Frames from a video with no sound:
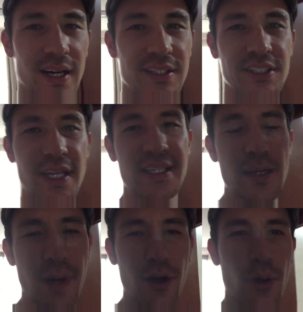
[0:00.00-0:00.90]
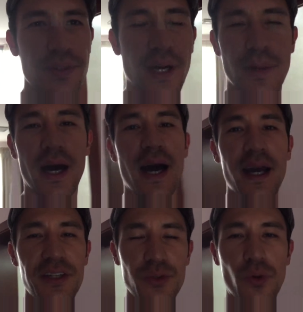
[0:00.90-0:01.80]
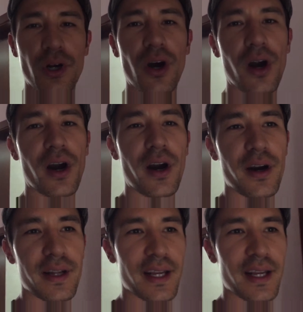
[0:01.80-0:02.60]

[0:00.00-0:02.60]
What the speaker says: Just got to keep my hopes up high and just work hard.